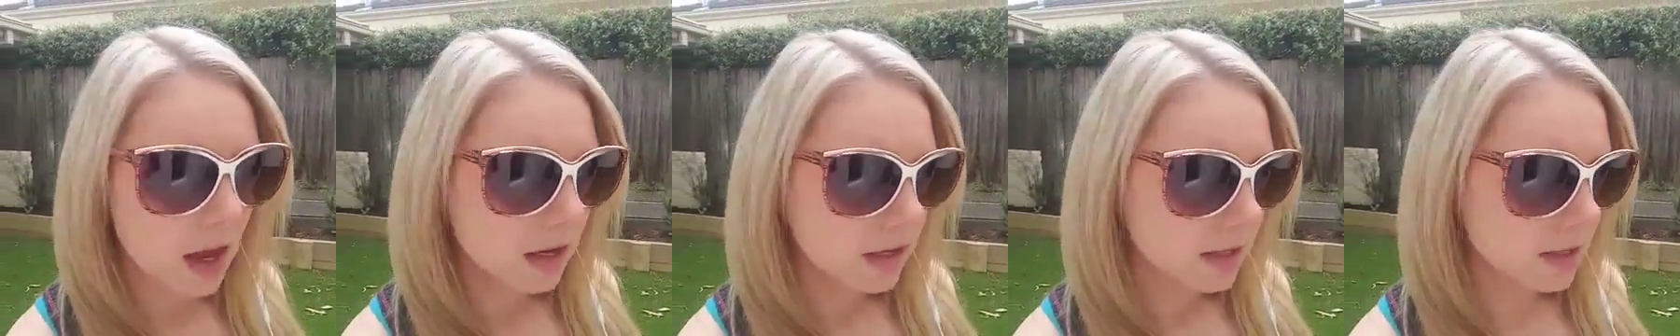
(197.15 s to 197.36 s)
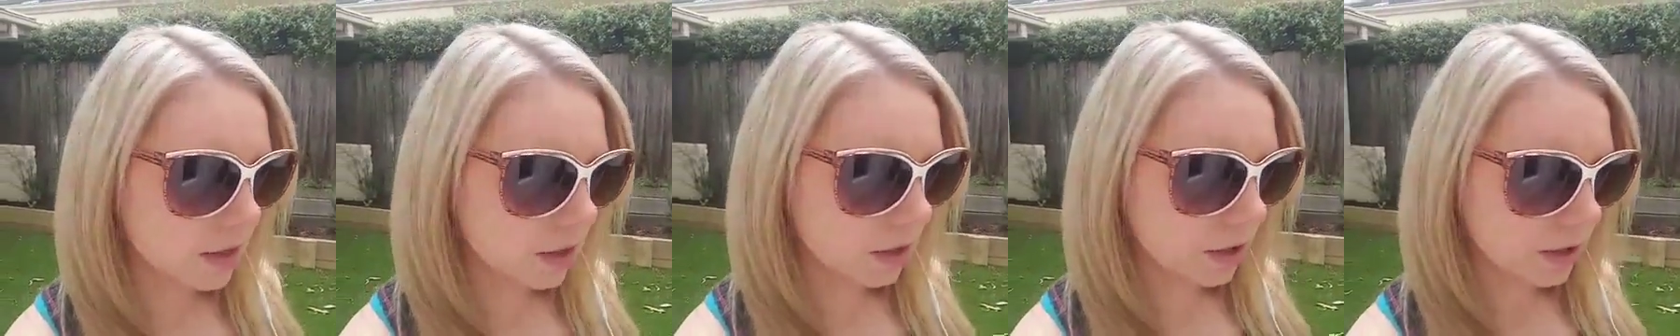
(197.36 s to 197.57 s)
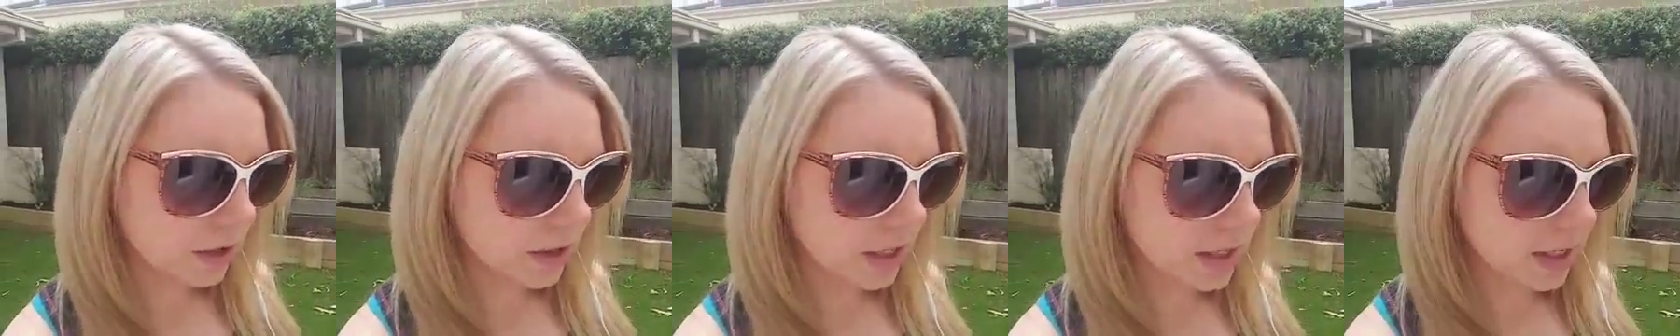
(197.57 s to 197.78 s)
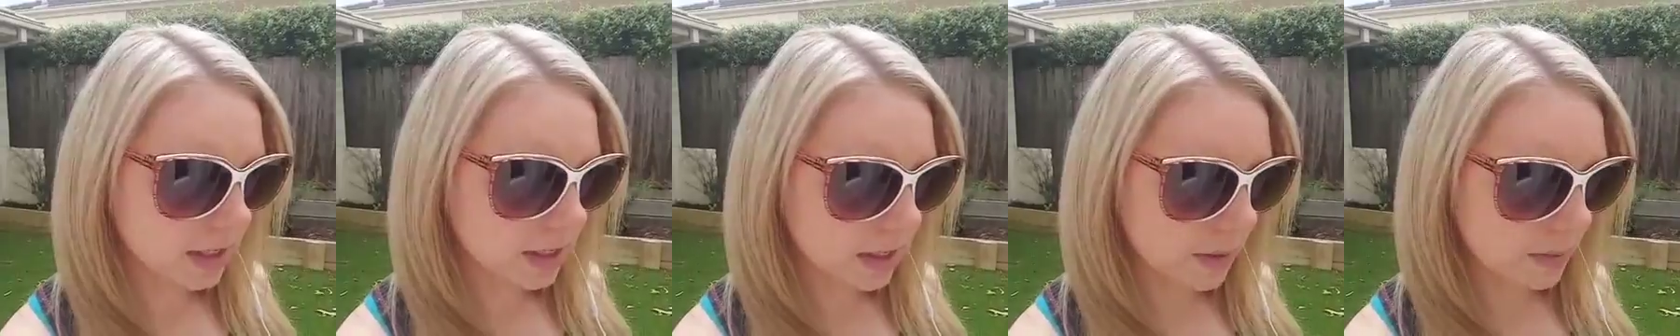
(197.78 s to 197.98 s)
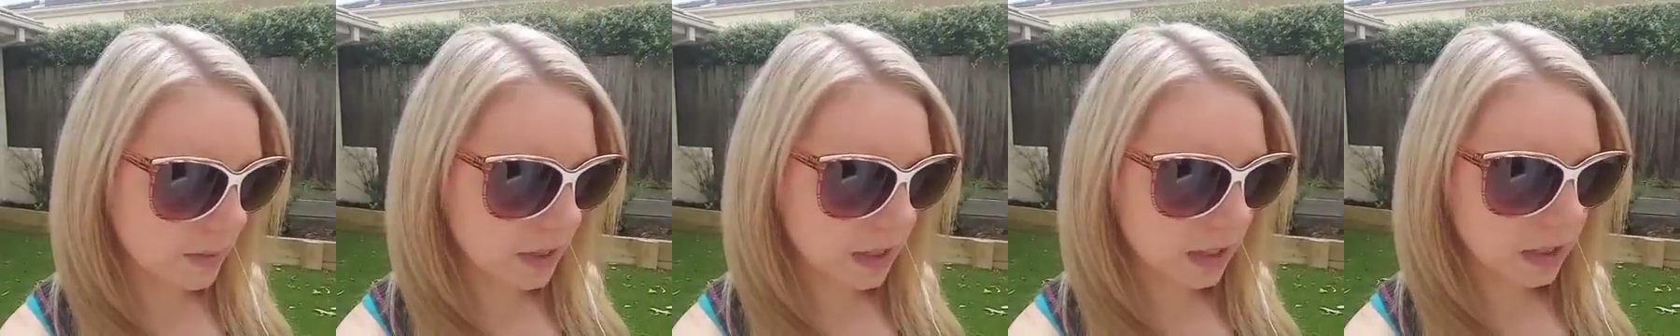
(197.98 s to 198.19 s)
So this is
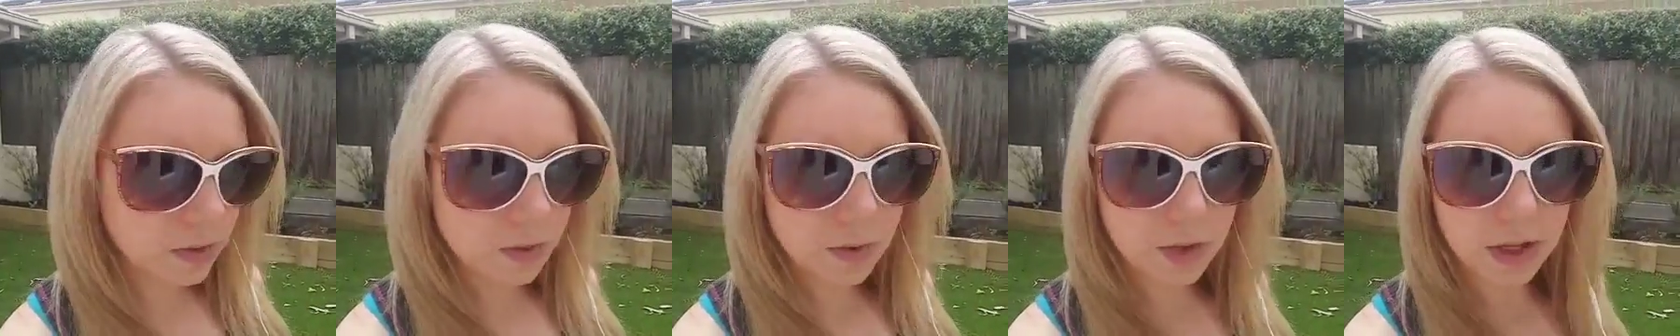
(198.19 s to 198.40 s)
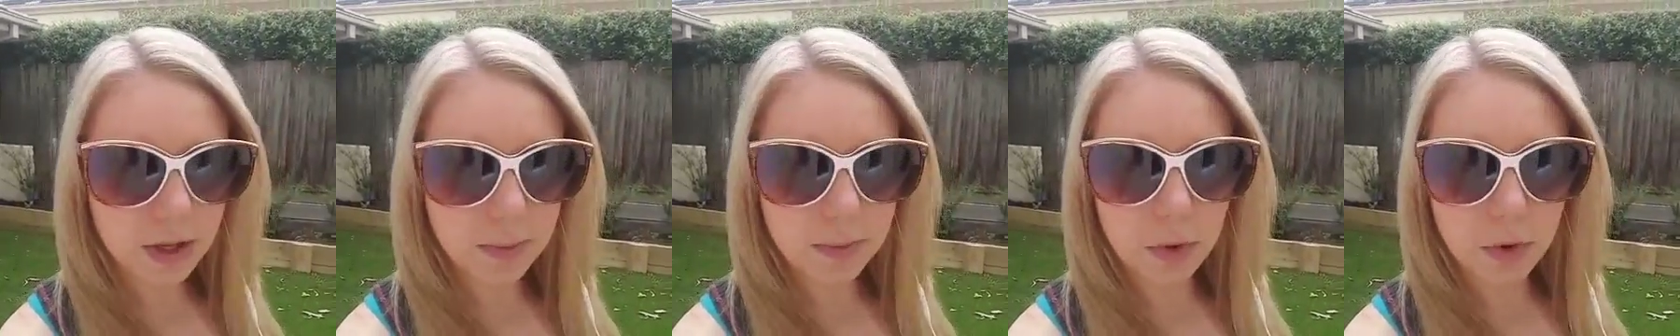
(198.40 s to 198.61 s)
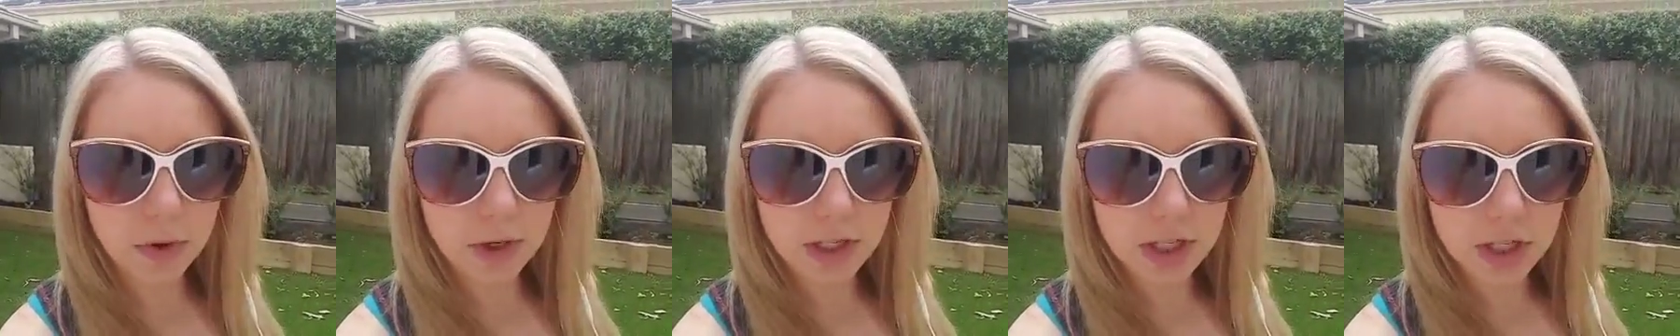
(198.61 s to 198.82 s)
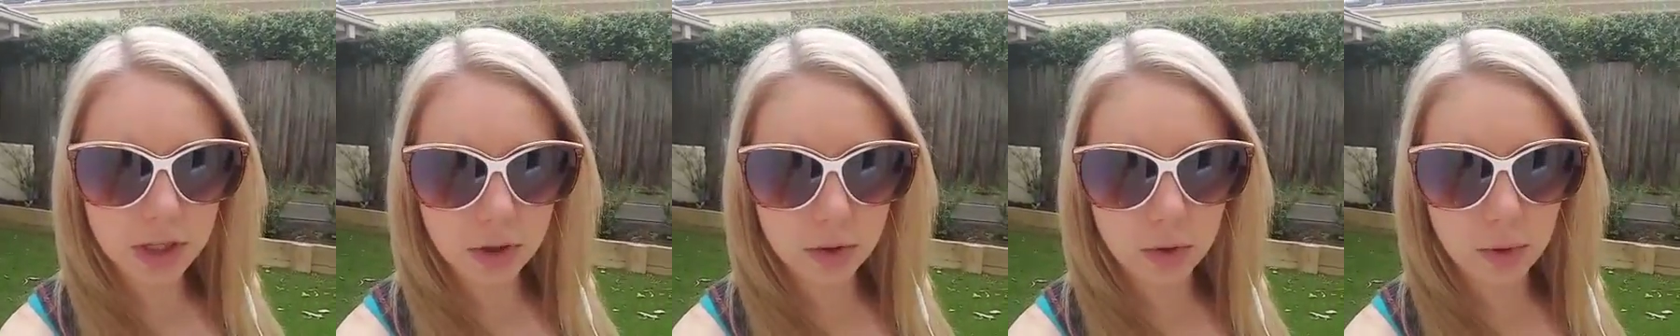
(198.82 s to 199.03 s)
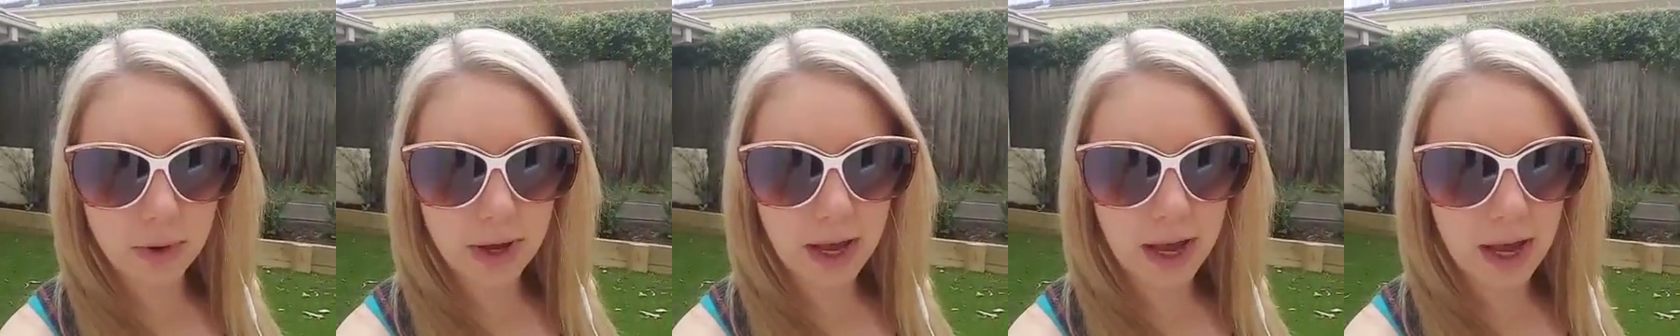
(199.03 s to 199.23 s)
something that's really important to
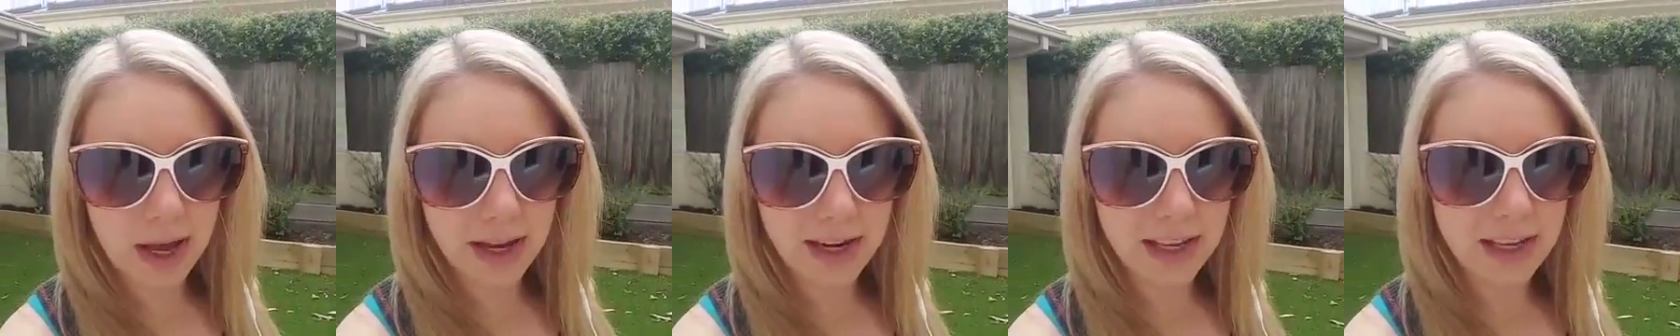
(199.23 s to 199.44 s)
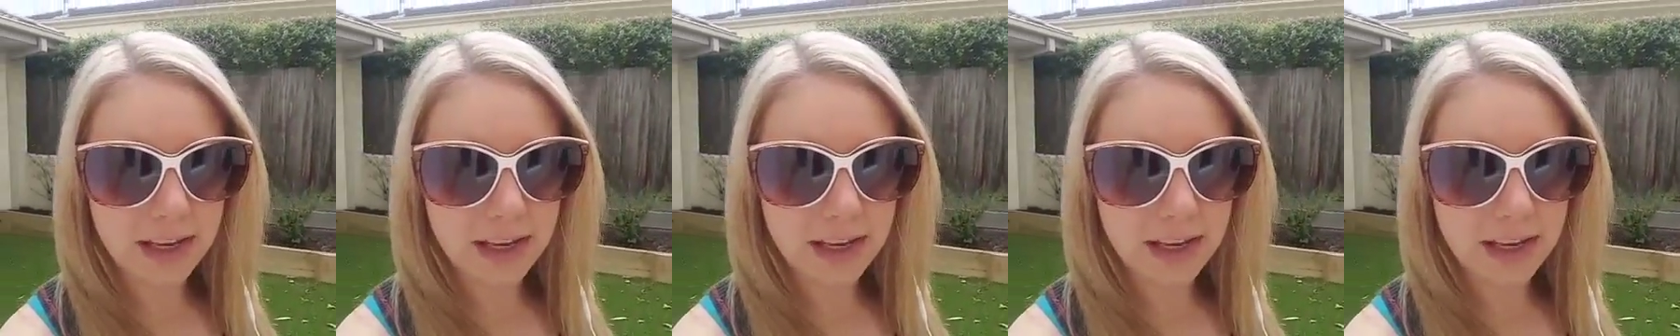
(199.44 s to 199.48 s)
look at.